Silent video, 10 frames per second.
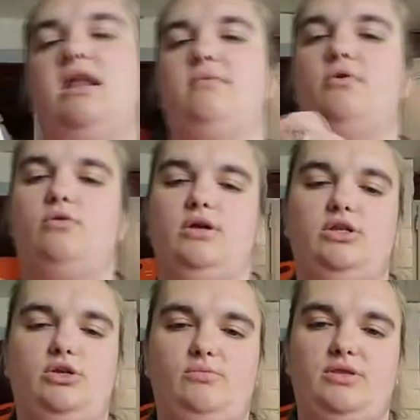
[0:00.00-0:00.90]
And I'm
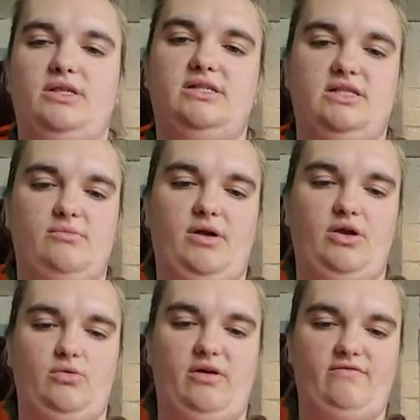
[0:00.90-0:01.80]
going to put this in the
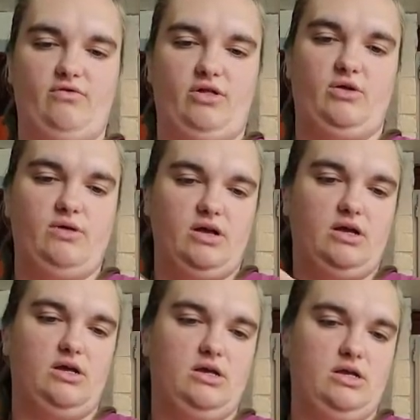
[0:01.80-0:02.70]
microwave really
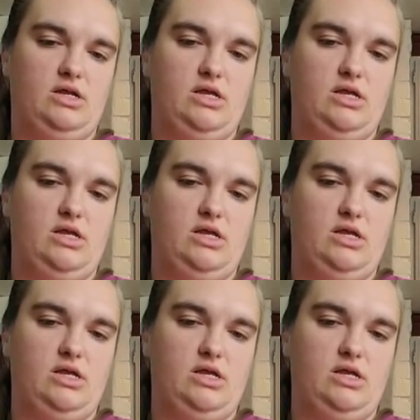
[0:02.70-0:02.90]
quick.